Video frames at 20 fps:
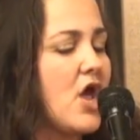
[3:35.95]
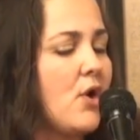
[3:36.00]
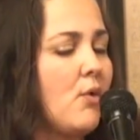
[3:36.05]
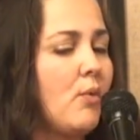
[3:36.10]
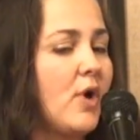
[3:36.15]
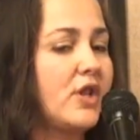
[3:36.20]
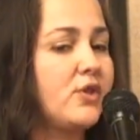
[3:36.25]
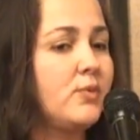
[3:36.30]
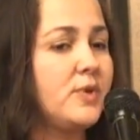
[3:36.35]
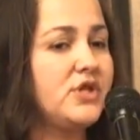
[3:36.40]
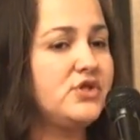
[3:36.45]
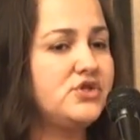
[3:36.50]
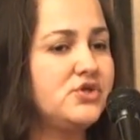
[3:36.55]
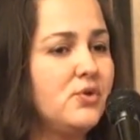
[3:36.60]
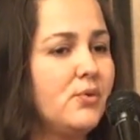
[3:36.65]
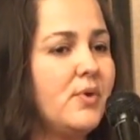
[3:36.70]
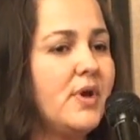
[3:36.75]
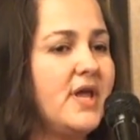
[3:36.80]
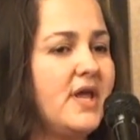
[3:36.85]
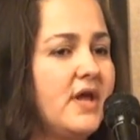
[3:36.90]
What we
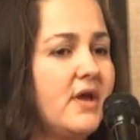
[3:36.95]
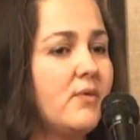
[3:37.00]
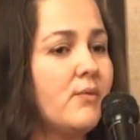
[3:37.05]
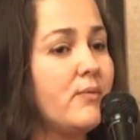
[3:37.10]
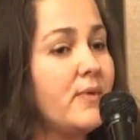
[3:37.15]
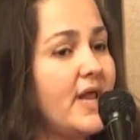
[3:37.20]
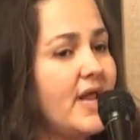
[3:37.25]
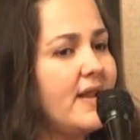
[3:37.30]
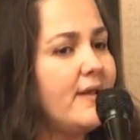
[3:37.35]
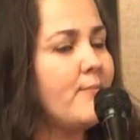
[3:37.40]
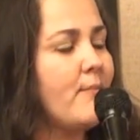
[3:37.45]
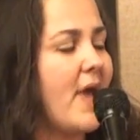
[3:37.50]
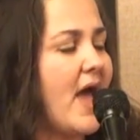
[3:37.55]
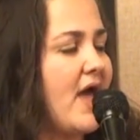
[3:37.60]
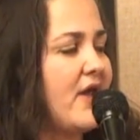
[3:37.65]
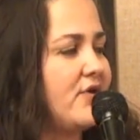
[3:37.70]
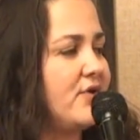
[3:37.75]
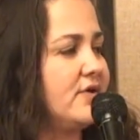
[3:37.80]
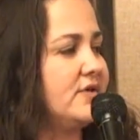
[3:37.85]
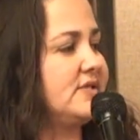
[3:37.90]
do here really
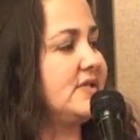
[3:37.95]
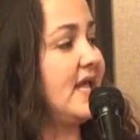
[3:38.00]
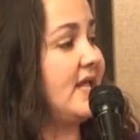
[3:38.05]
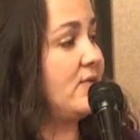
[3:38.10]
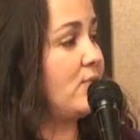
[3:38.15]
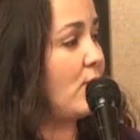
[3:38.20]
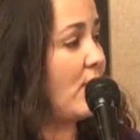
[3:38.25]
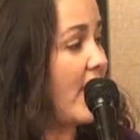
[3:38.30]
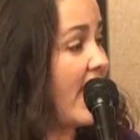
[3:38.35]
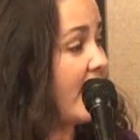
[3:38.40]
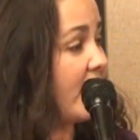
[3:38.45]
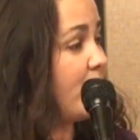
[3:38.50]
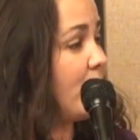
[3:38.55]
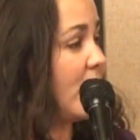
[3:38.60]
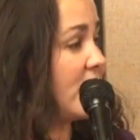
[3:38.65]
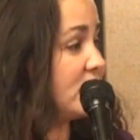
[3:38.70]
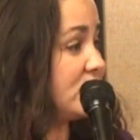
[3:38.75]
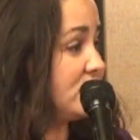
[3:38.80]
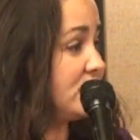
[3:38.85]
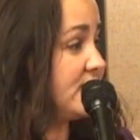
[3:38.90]
matters, and like
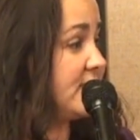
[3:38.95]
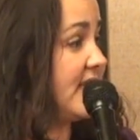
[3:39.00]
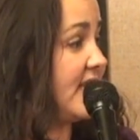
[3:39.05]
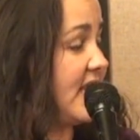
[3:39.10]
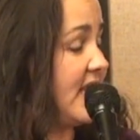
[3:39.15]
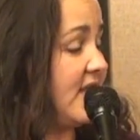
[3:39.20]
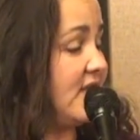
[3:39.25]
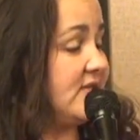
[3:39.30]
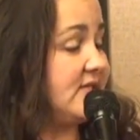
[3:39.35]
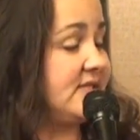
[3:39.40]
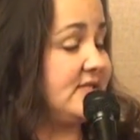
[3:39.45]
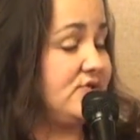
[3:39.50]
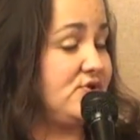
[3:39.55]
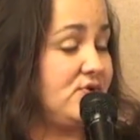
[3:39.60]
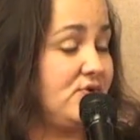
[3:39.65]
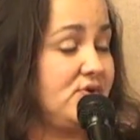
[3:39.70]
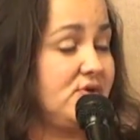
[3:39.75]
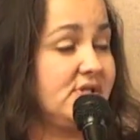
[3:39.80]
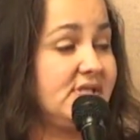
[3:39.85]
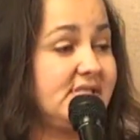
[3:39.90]
Martin Luther King Jr.